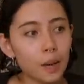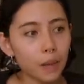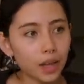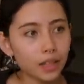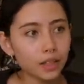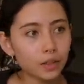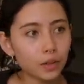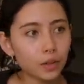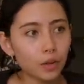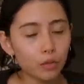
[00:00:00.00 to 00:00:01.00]
my
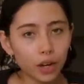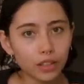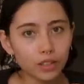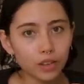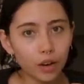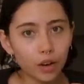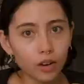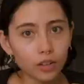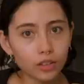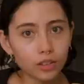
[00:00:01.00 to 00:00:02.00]
little rant
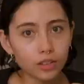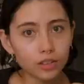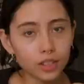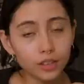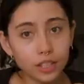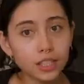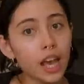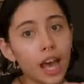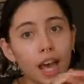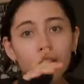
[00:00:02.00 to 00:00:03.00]
on series.
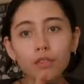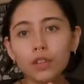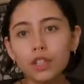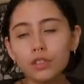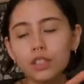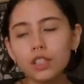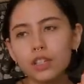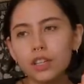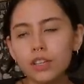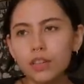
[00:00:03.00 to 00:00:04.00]
And if you're interested in
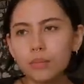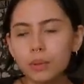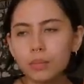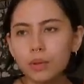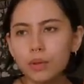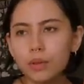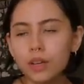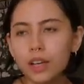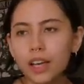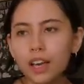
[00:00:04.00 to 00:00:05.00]
hearing
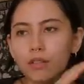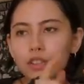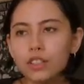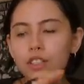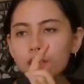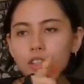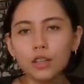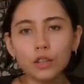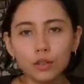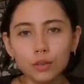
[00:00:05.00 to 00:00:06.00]
people, if you're interested in a
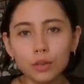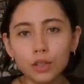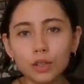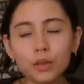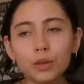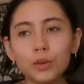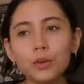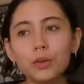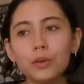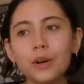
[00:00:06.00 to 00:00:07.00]
YouTuber
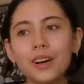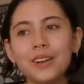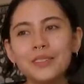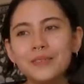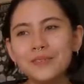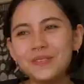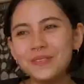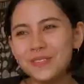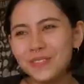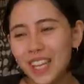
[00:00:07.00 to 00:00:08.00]
who
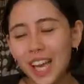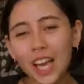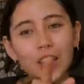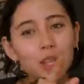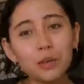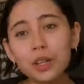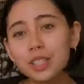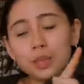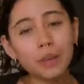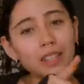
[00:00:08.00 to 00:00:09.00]
you can
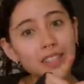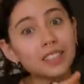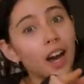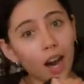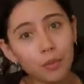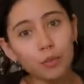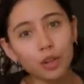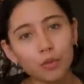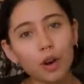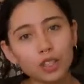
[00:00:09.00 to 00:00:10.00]
spend time
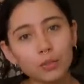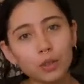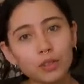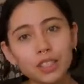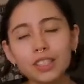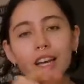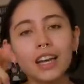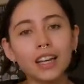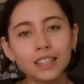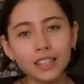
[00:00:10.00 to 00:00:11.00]
with watching movies,
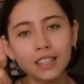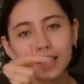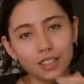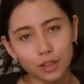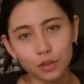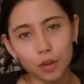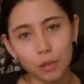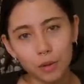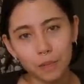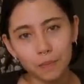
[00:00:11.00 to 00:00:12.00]
Dylan is in
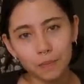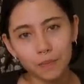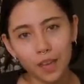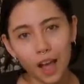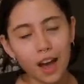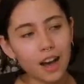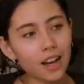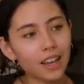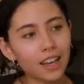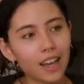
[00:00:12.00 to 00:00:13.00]
trouble.
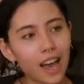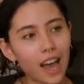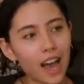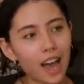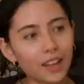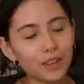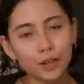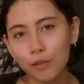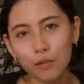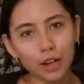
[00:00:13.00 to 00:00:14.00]
I
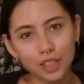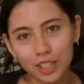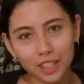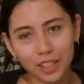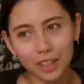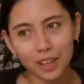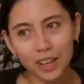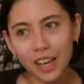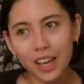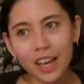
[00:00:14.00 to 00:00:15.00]
love watching
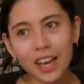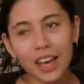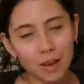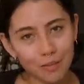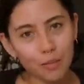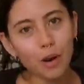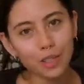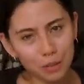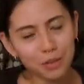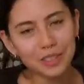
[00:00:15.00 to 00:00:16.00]
him
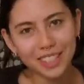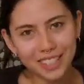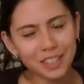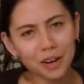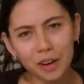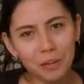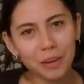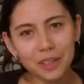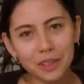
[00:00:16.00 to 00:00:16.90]
watch movies and talk about